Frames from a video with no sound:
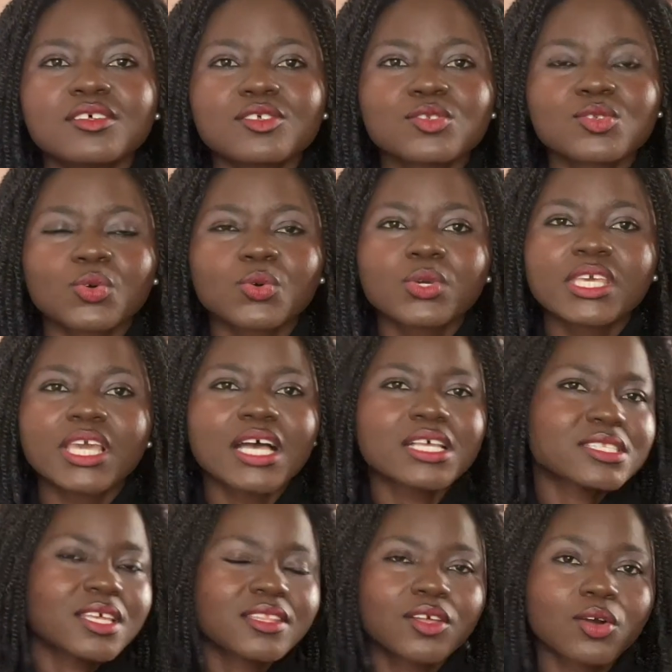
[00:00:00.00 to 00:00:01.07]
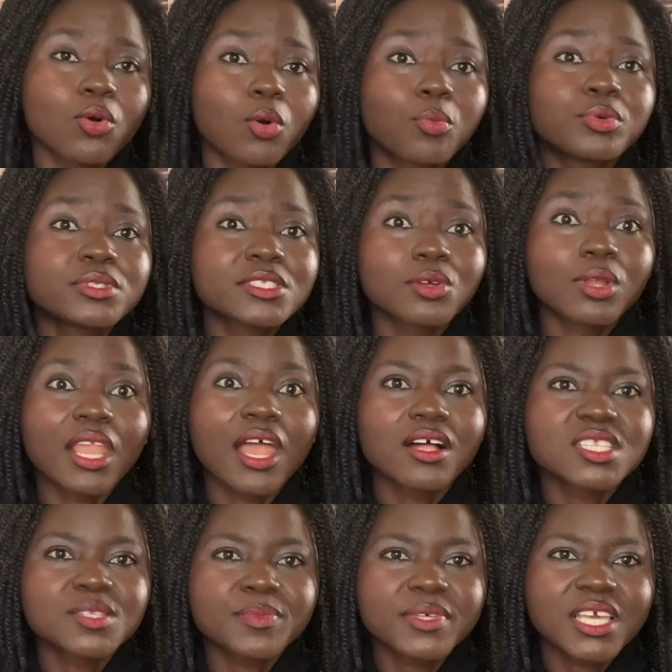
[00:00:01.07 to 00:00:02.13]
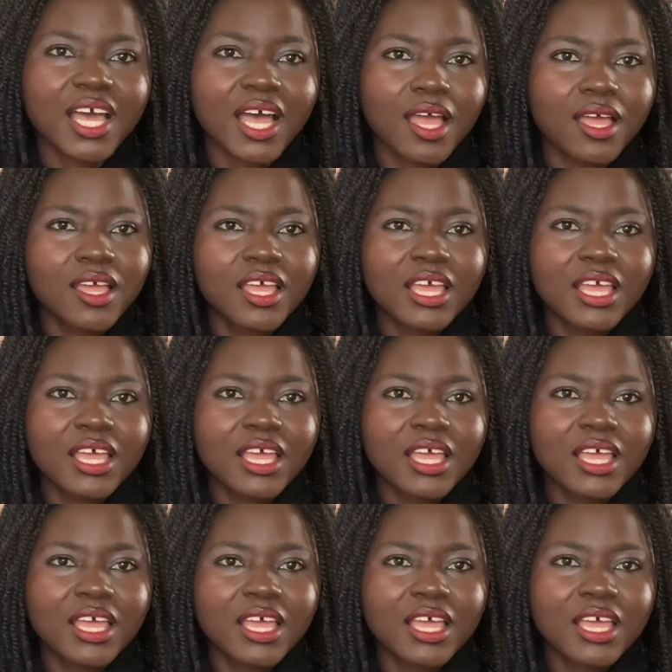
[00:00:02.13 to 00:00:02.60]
So he answered the call, put it on loudspeaker.